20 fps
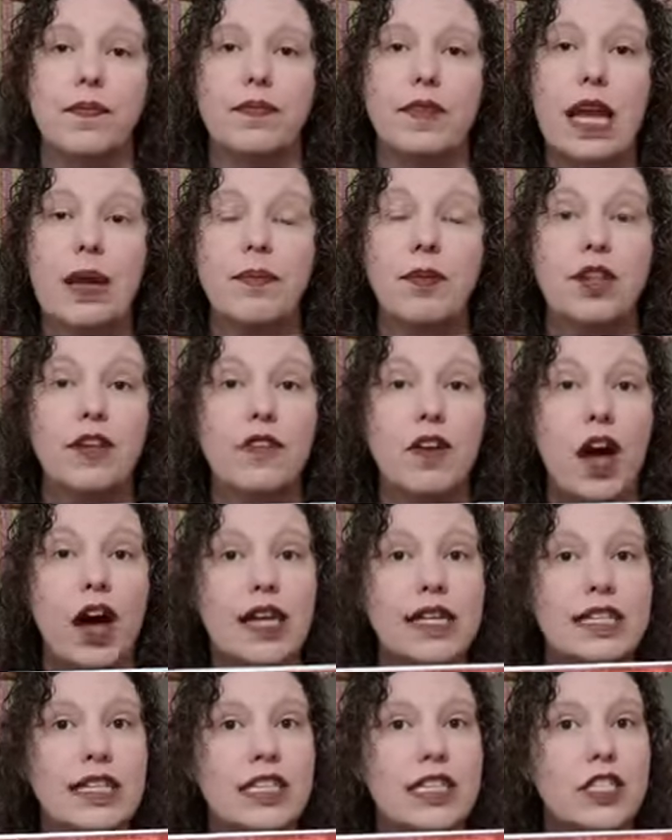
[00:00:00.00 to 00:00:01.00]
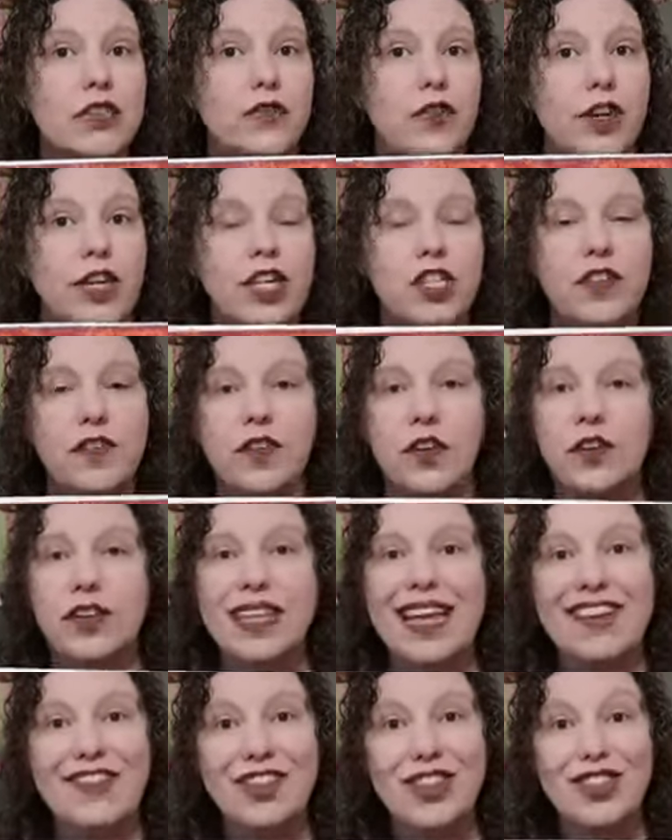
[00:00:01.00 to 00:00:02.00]
table of contents for each of their
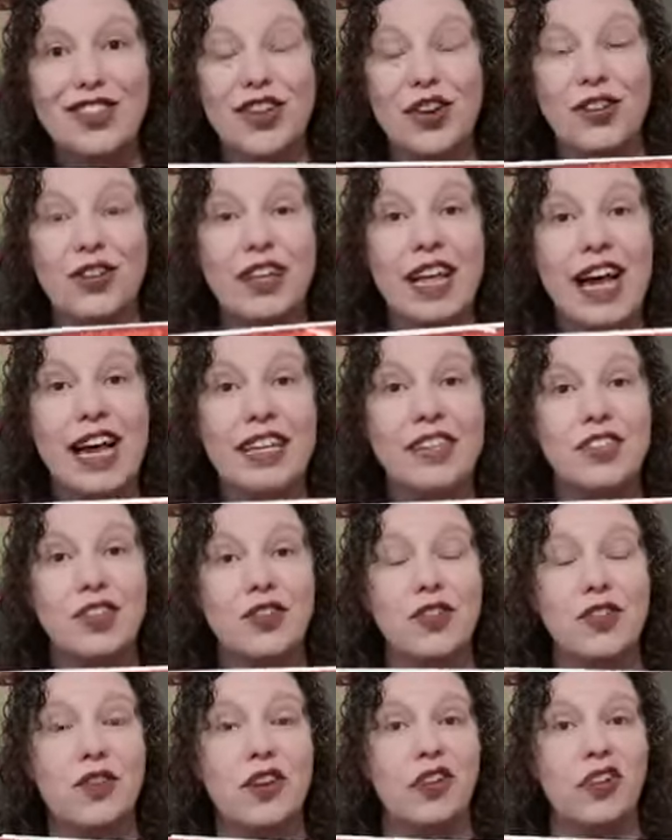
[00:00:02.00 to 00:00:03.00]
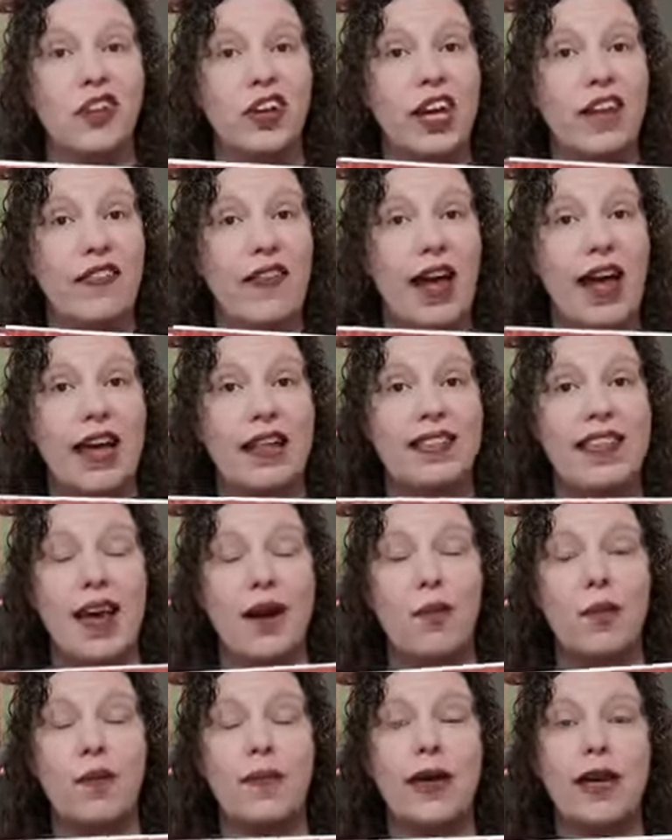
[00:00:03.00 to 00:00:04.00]
levels online so you can look at that.
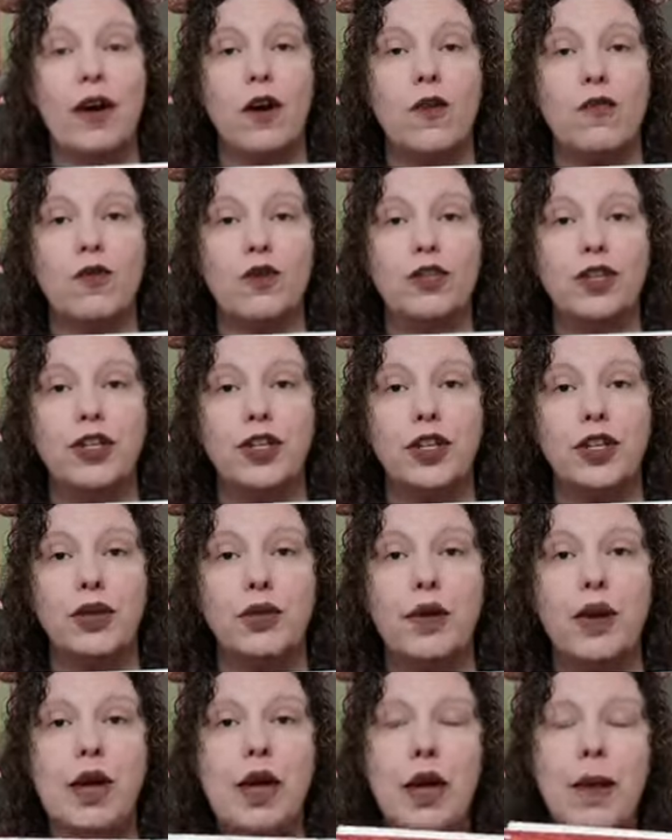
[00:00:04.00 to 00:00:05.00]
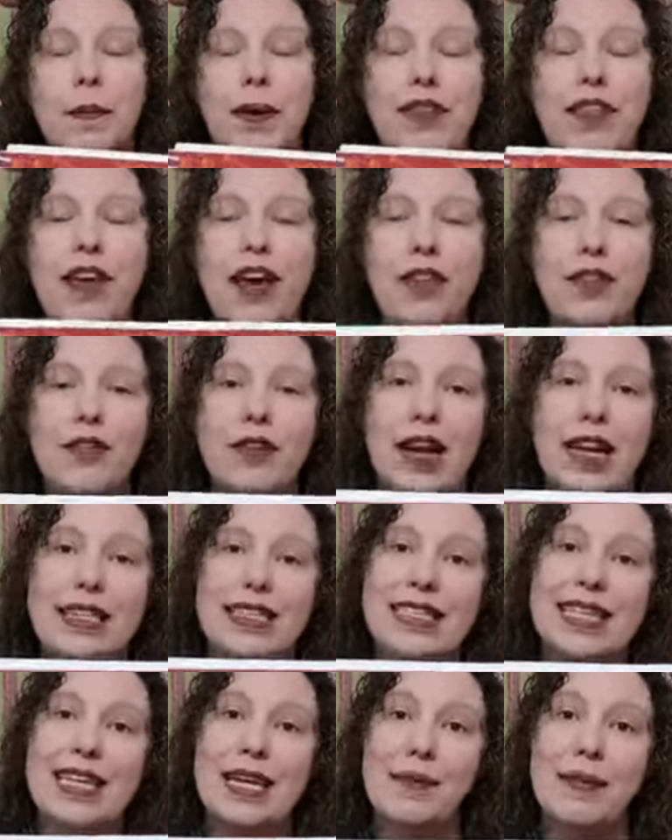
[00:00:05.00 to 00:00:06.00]
That will be helpful to you. But the other
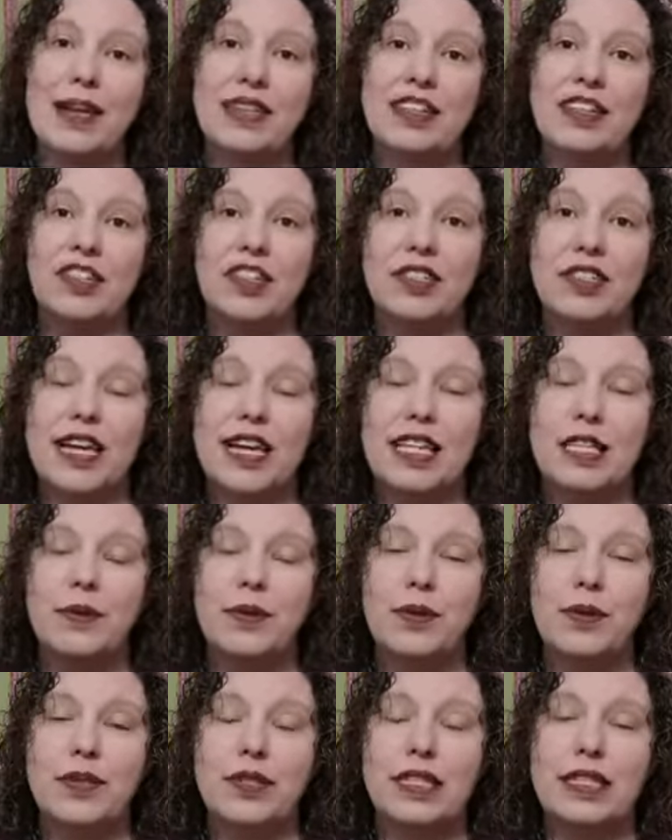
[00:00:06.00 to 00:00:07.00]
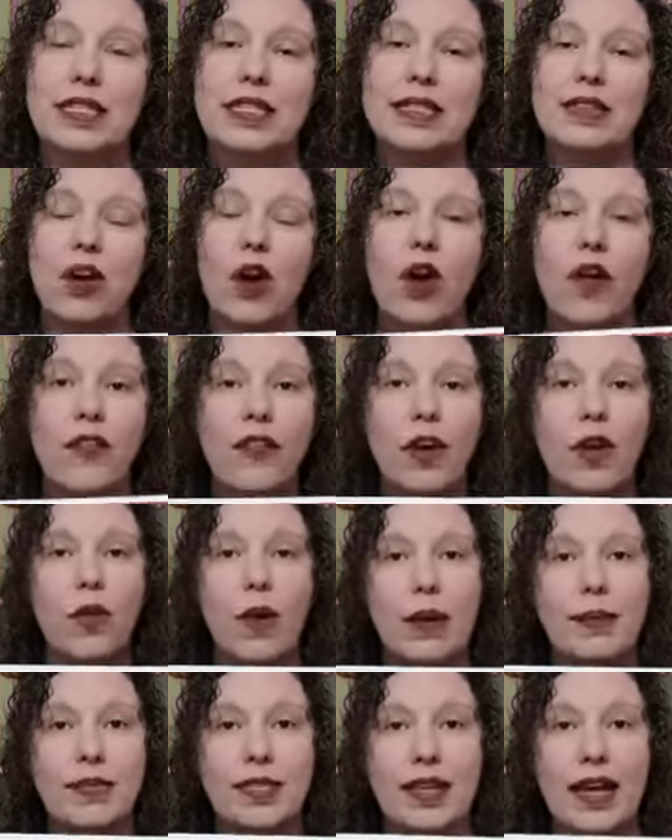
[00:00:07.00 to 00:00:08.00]
nice thing about teaching textbooks is on their
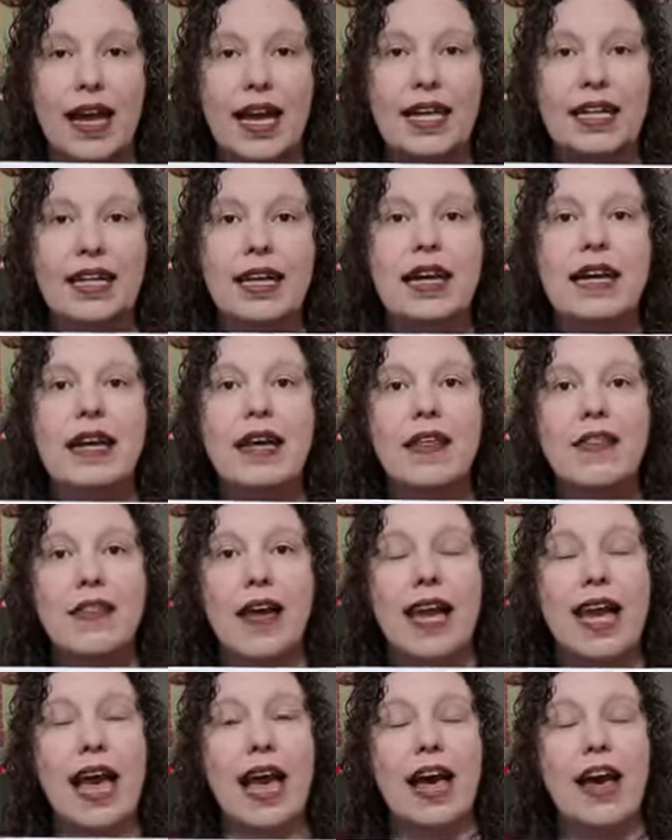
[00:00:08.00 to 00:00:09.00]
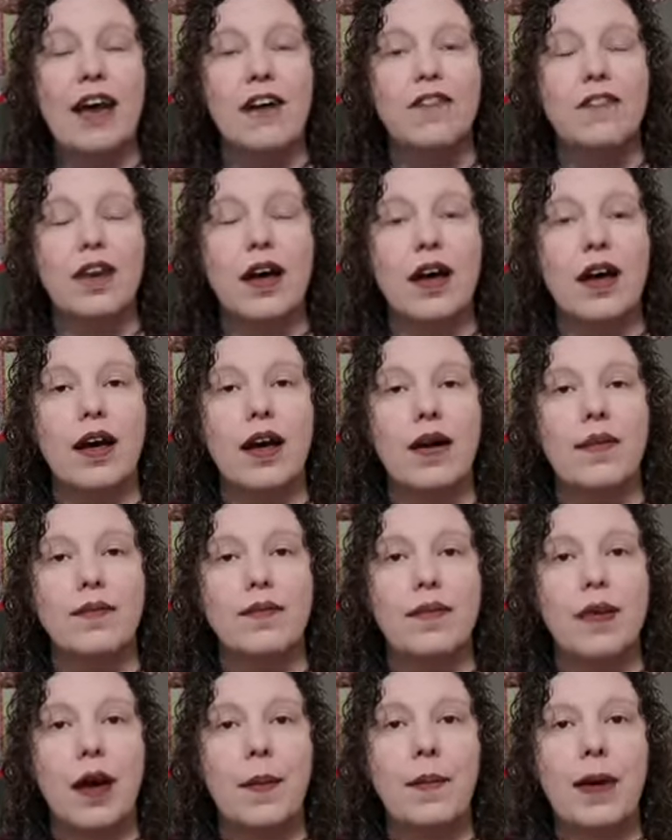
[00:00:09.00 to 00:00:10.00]
website, they have
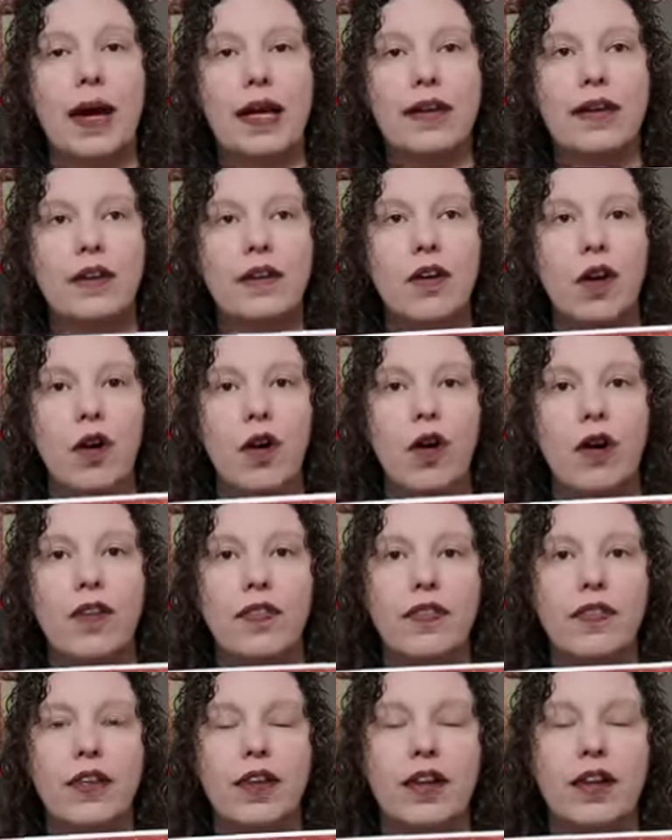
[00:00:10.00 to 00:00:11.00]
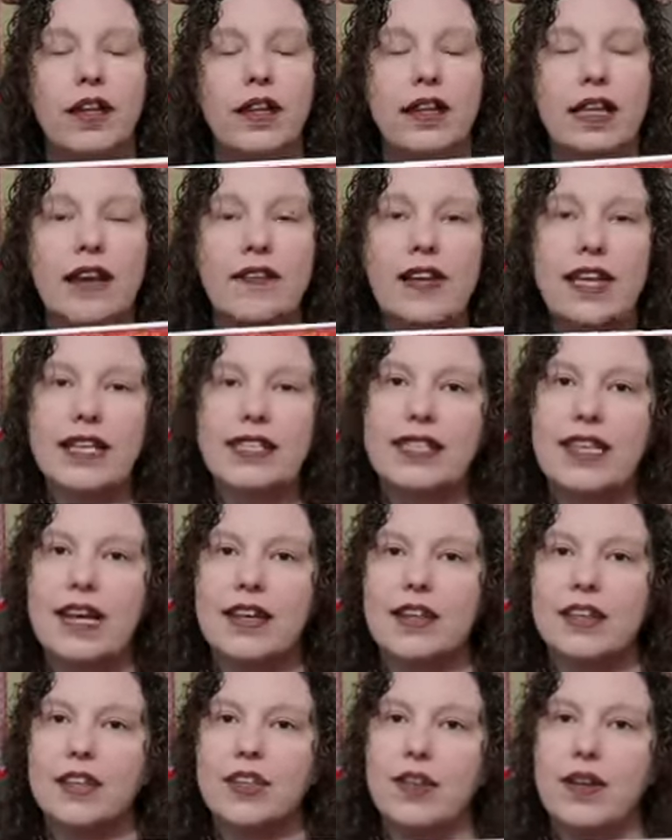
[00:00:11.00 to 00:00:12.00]
um, a button on the left-hand side
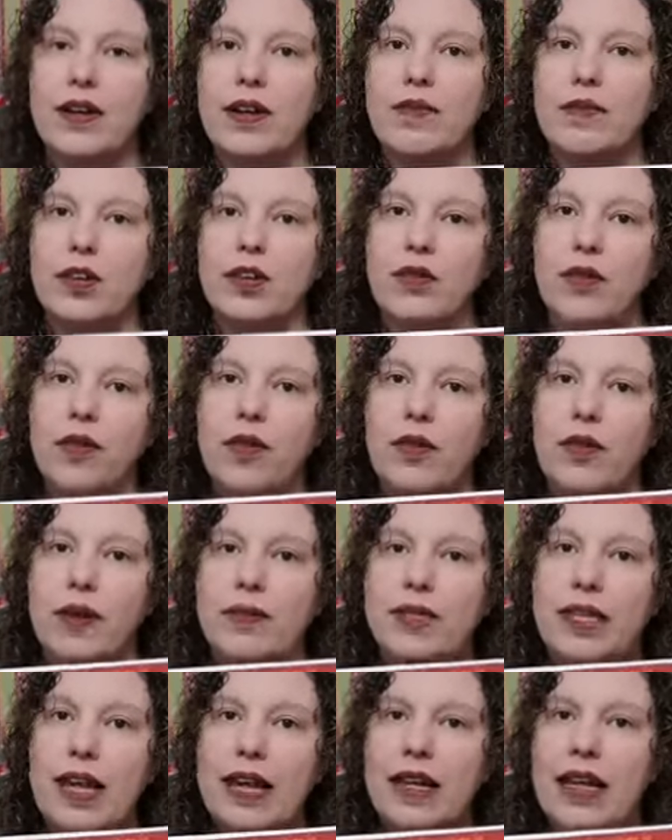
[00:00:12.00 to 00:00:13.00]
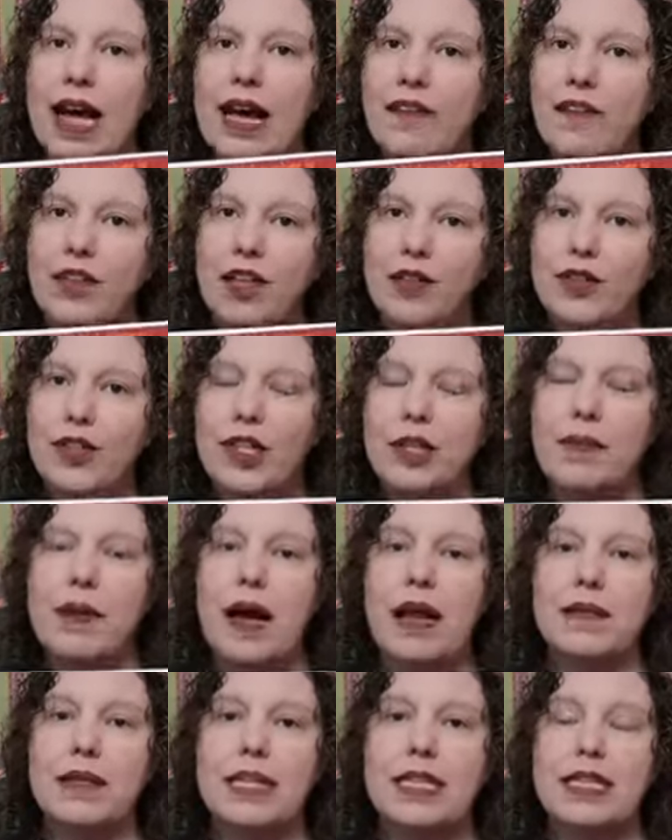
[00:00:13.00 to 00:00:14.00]
of the screen when you go on the website, kind of close to the
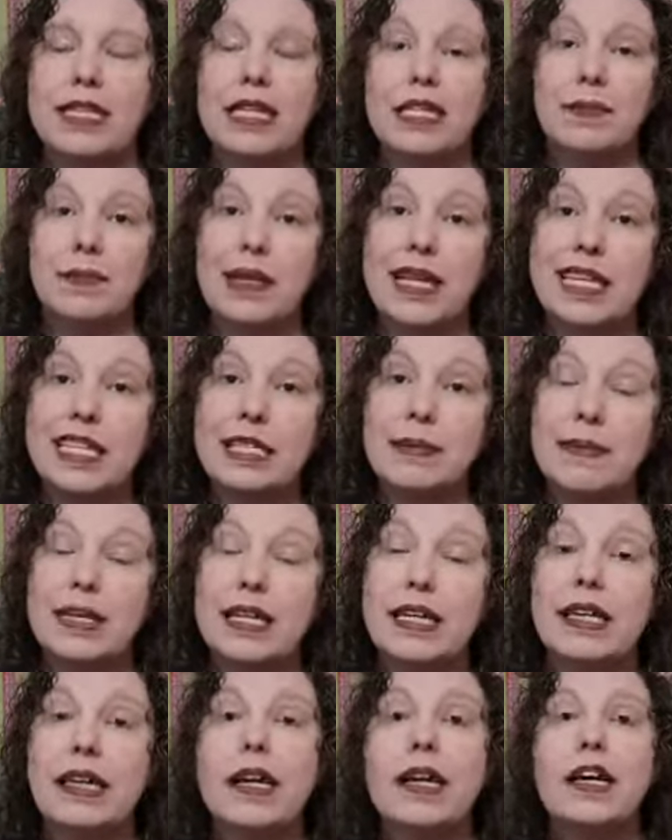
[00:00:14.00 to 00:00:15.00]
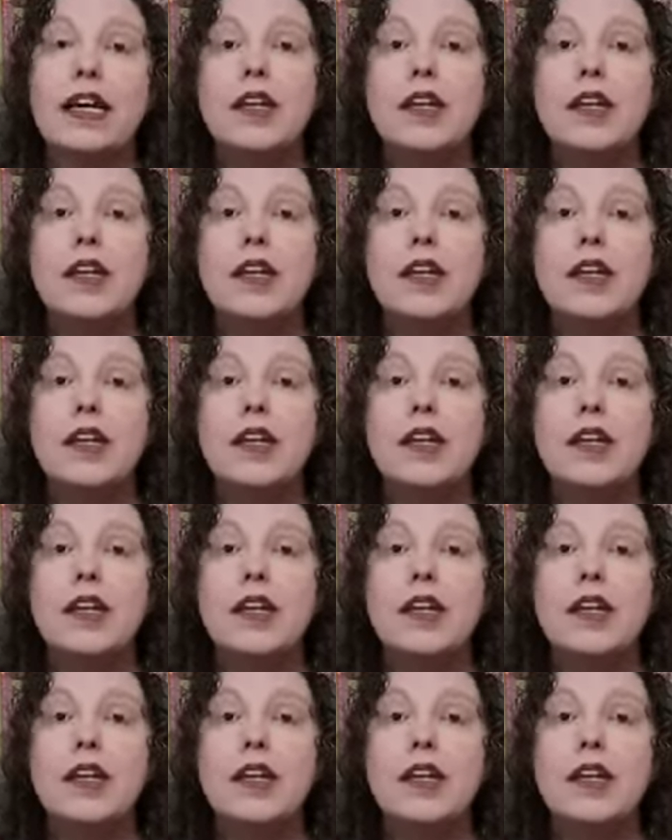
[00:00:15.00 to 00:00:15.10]
bottom that says placement.